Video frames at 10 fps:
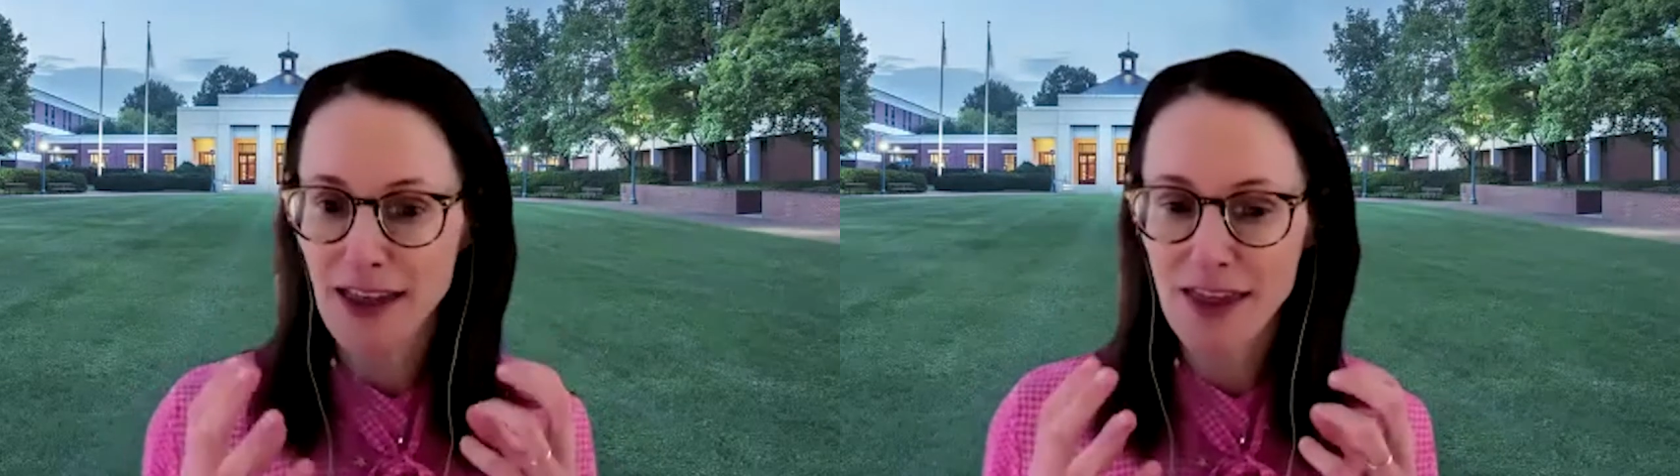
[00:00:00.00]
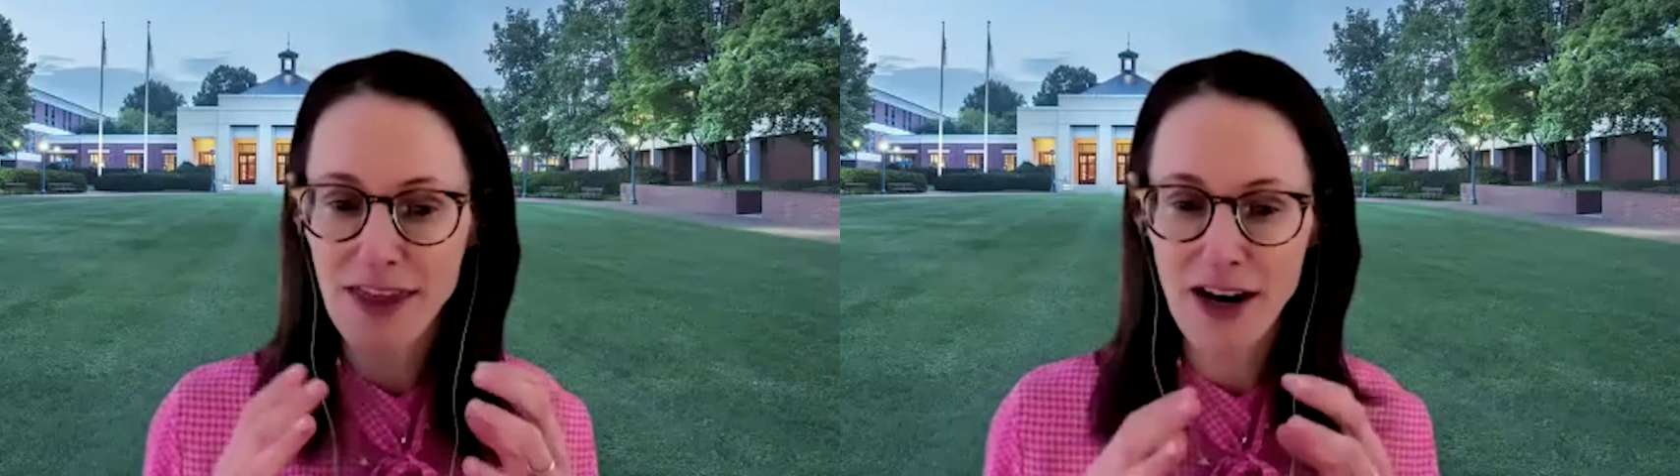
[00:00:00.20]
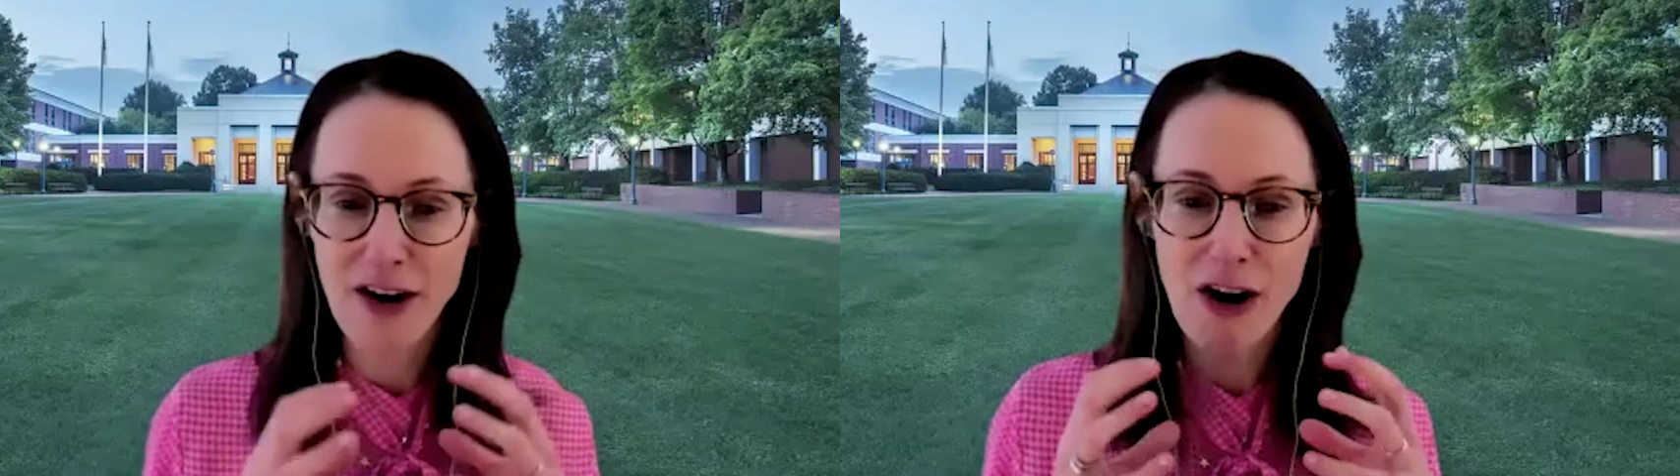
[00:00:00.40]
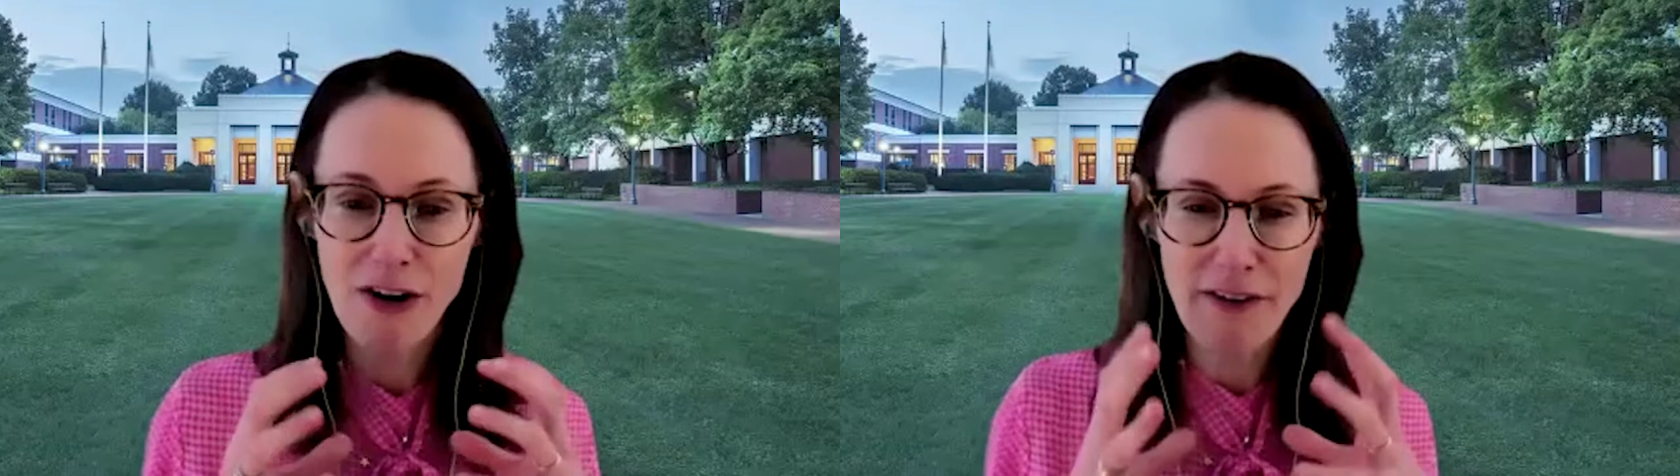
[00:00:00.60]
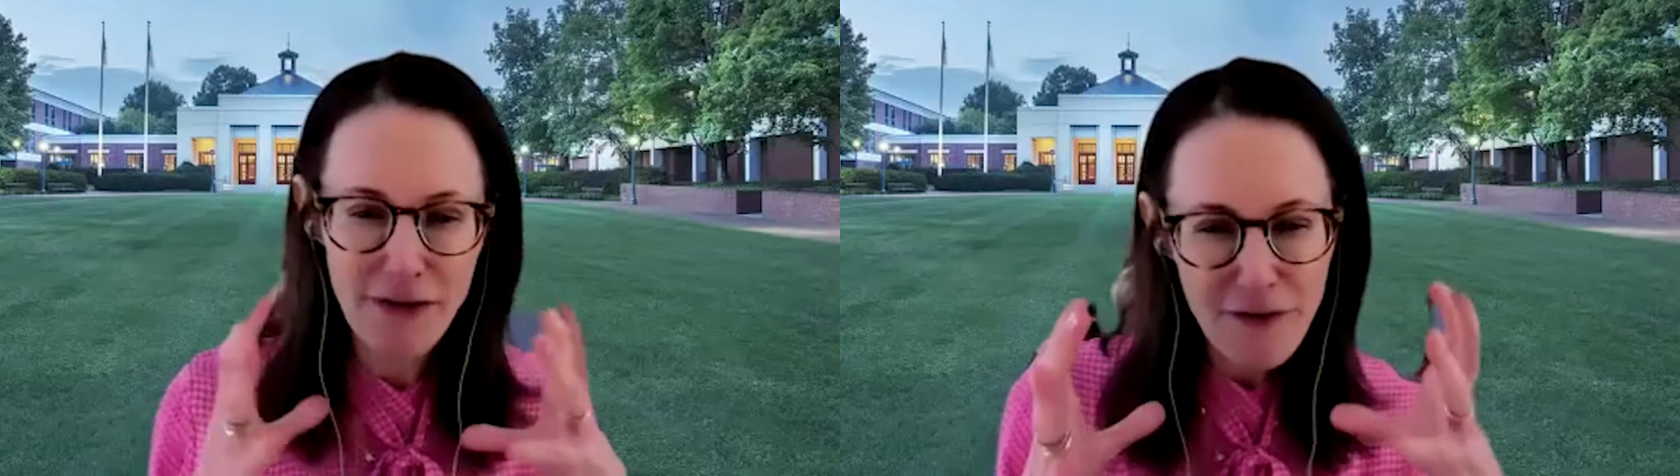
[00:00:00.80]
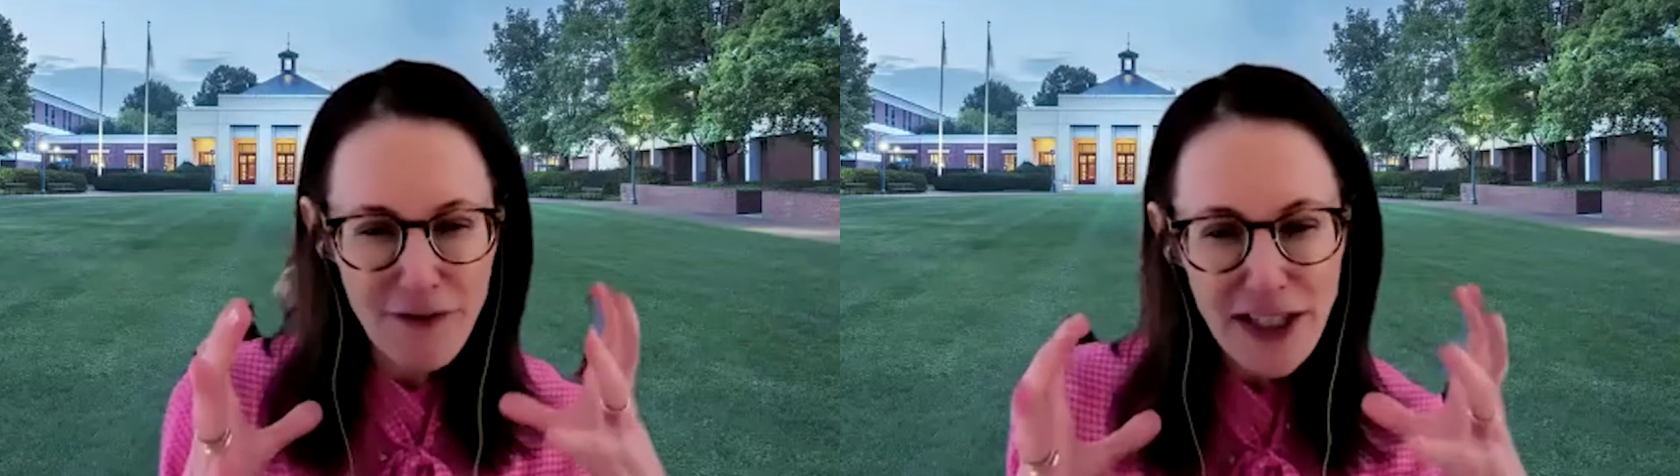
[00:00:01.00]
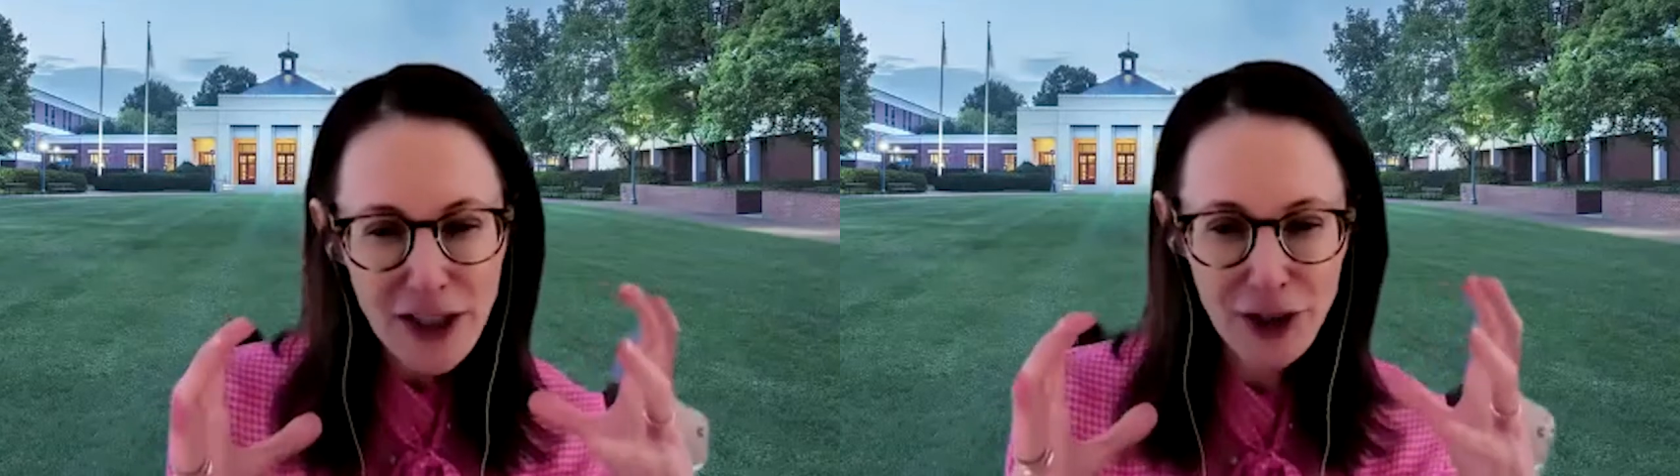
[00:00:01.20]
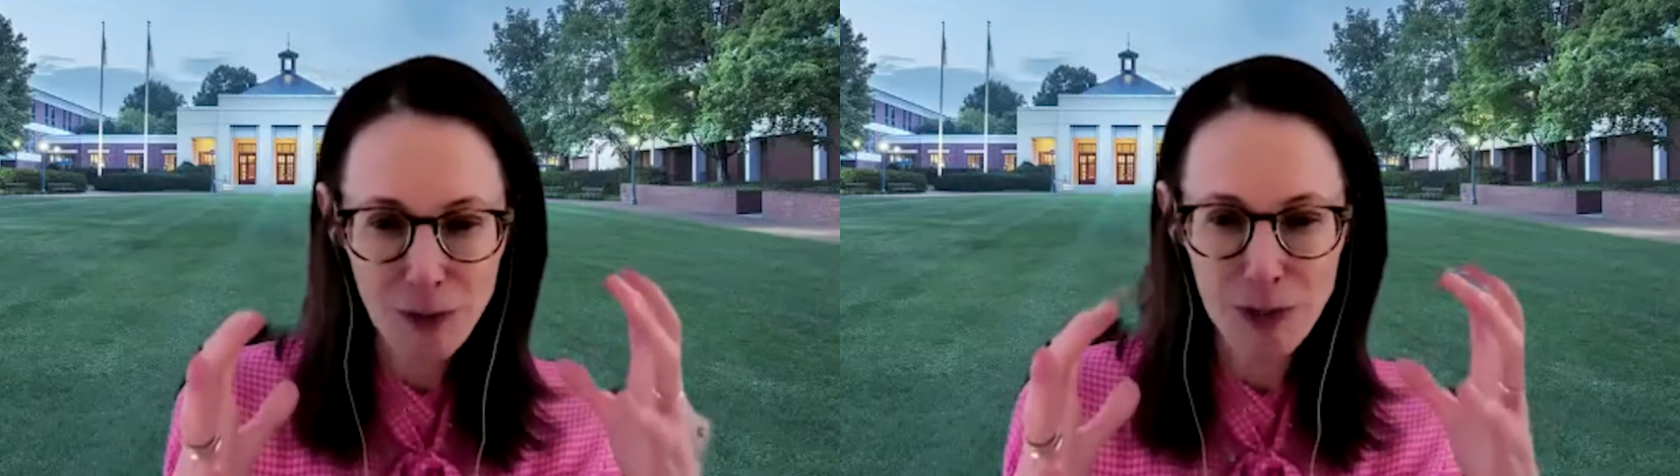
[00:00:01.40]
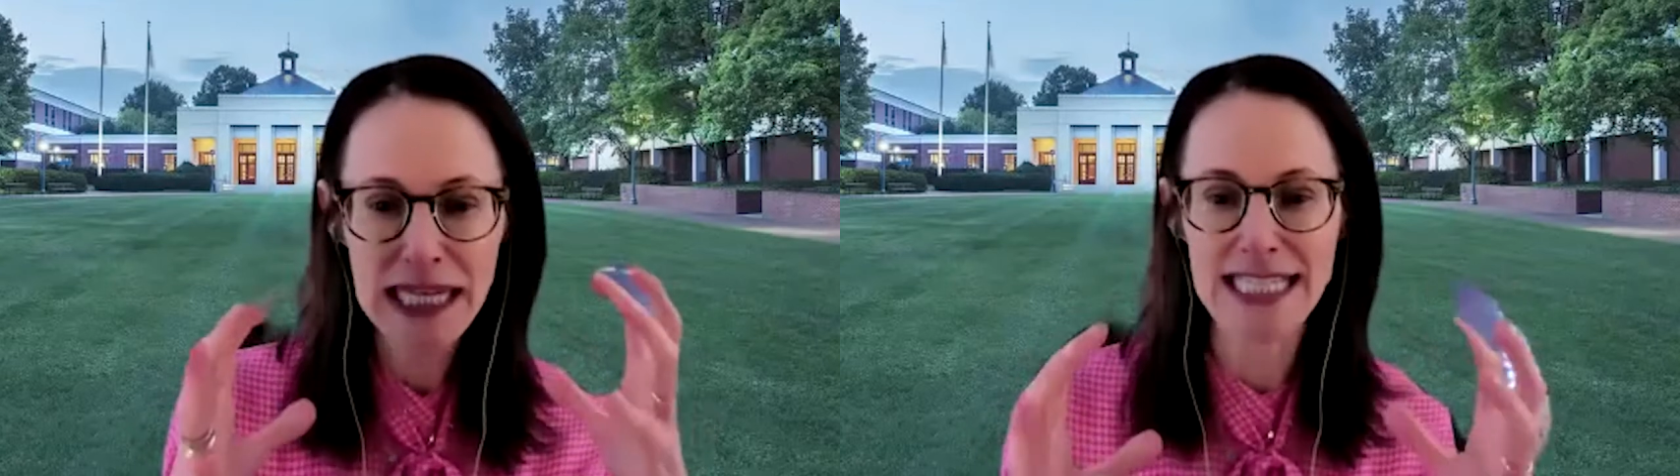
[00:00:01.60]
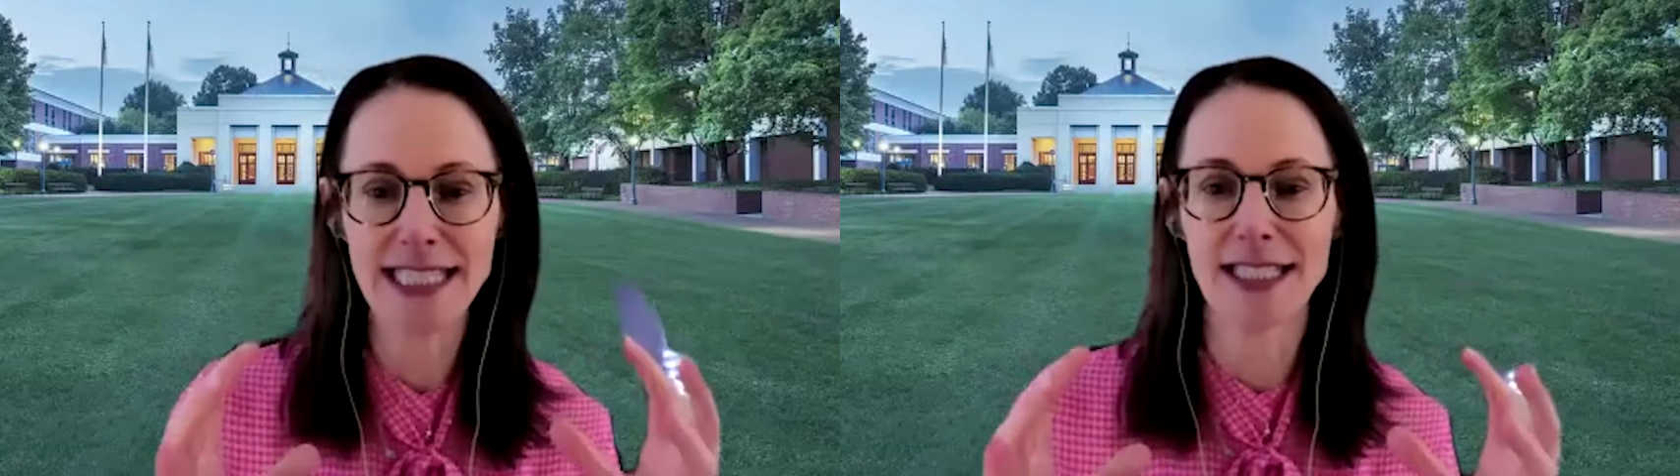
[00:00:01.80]
There are physical
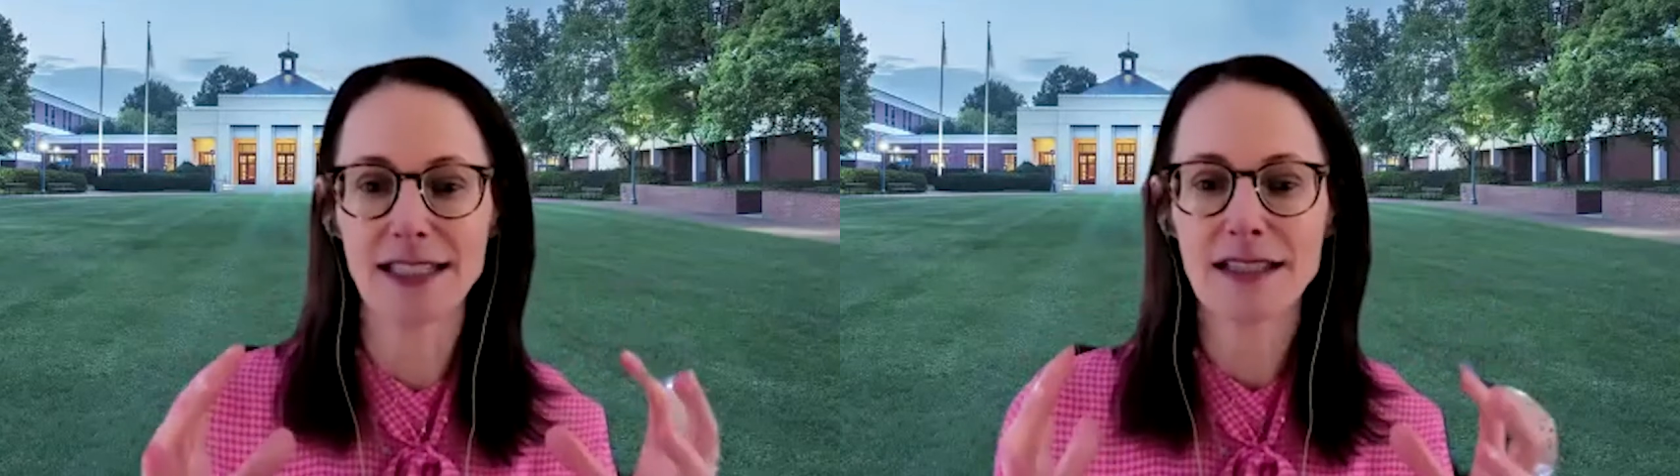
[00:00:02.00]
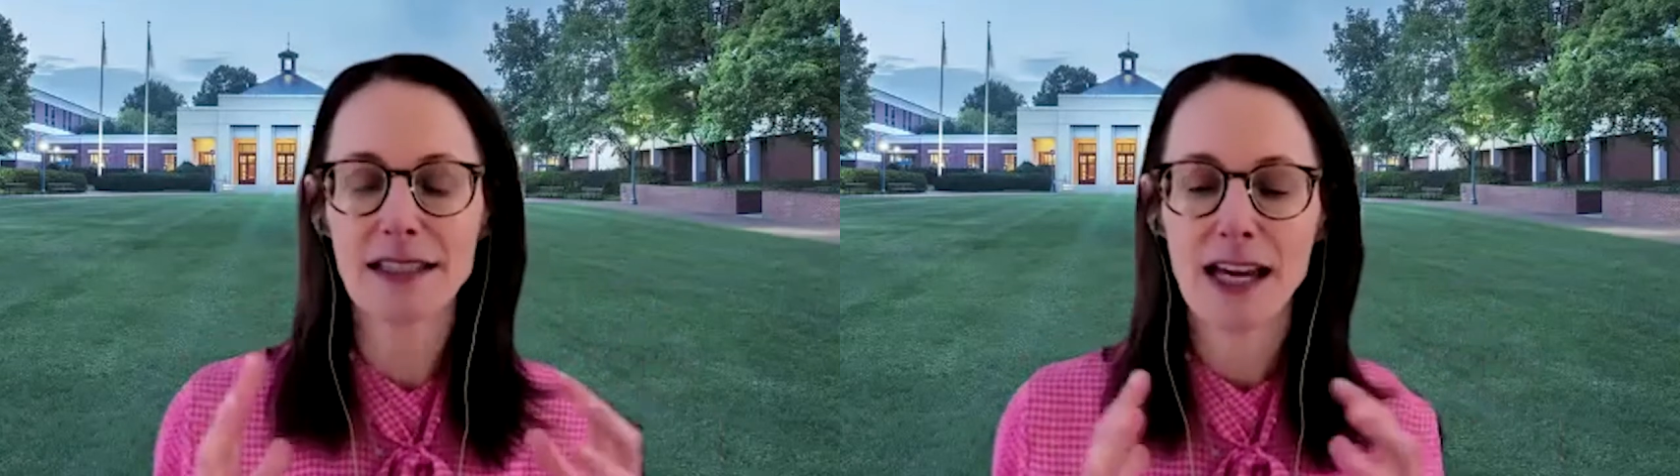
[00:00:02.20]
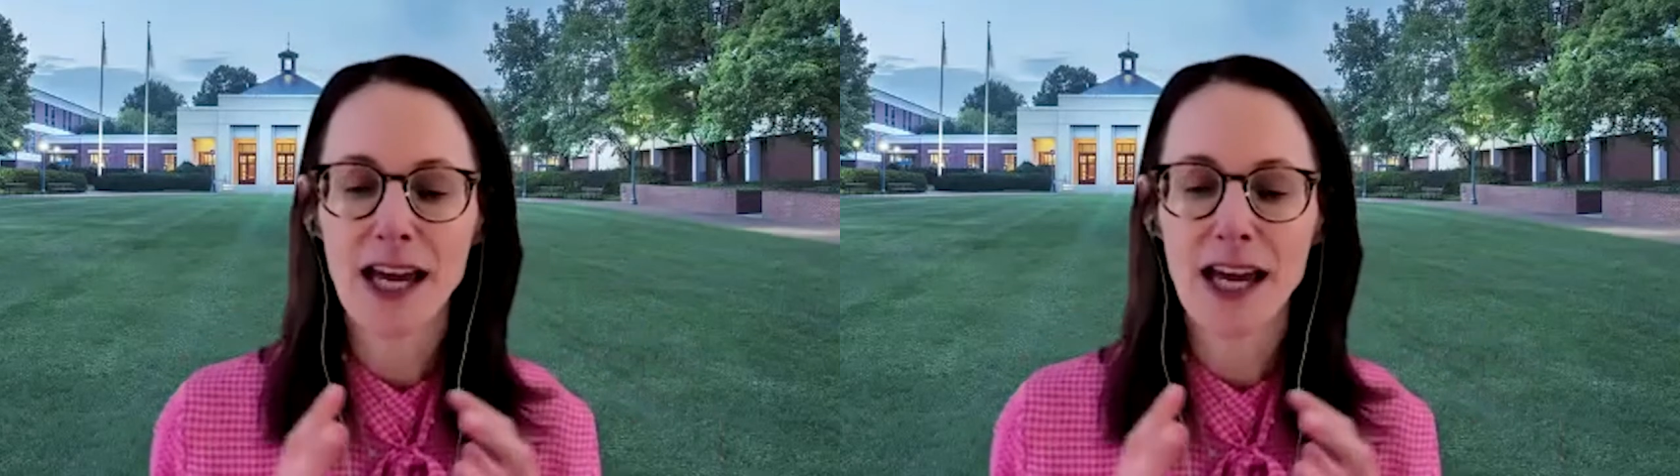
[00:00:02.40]
places.